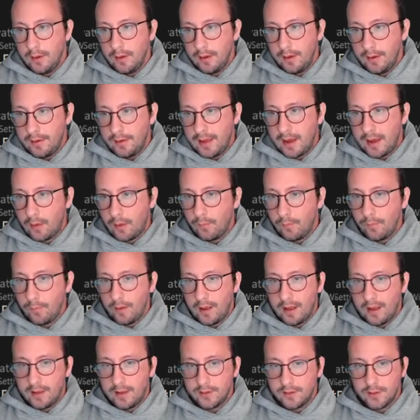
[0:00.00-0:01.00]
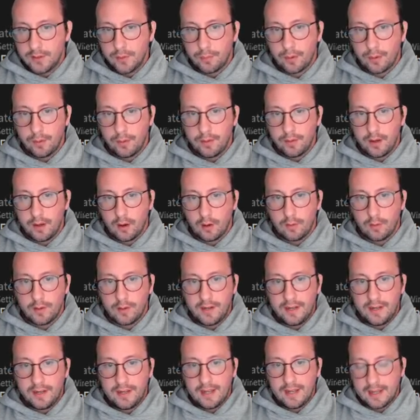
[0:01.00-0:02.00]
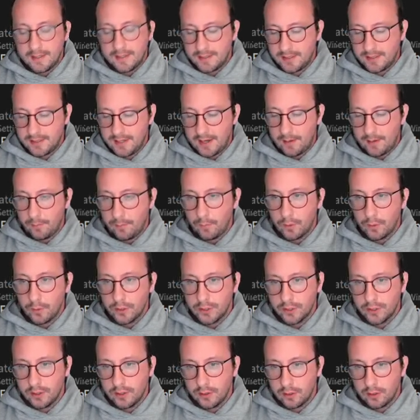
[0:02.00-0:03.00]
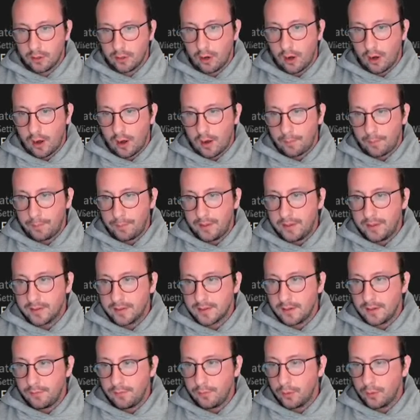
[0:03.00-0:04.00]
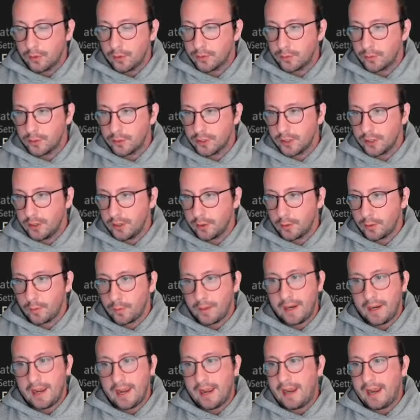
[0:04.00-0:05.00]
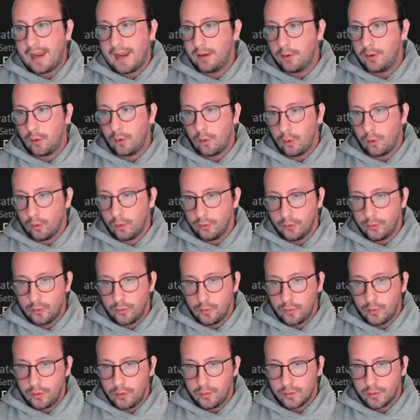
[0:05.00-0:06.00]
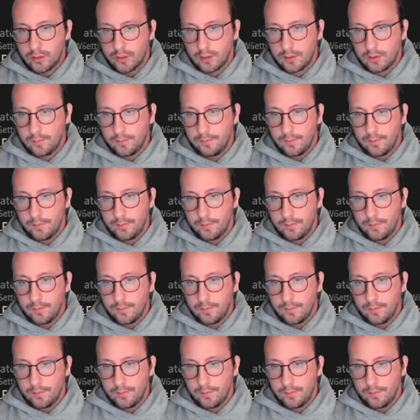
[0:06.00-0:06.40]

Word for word: Now, as you probably already guessed it, we're just going to copy this info because we're just going to create a whole new user.